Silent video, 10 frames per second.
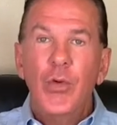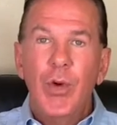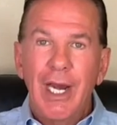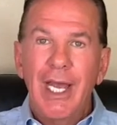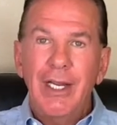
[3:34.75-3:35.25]

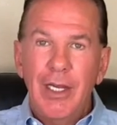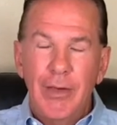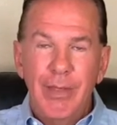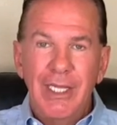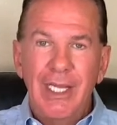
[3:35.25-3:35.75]
when I
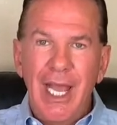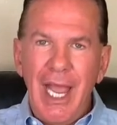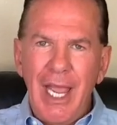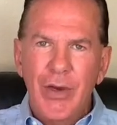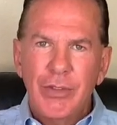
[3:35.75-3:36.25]
come in the
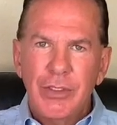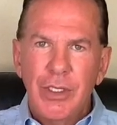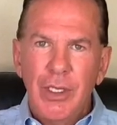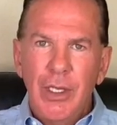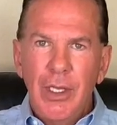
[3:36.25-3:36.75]
house.
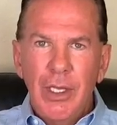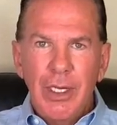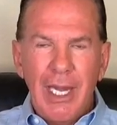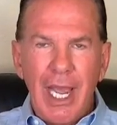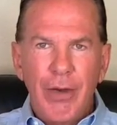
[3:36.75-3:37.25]

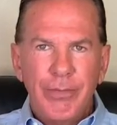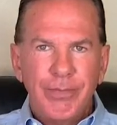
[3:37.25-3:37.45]
Now,